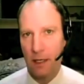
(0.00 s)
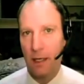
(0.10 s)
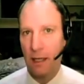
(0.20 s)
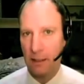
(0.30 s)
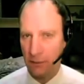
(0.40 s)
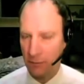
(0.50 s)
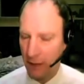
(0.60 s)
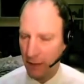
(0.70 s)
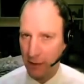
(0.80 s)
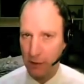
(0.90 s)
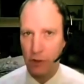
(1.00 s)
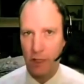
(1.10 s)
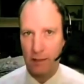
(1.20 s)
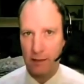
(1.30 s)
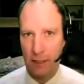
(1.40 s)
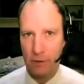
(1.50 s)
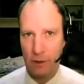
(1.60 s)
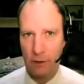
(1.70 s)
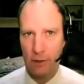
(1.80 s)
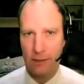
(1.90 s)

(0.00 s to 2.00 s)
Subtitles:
That's a very good chance, absolutely.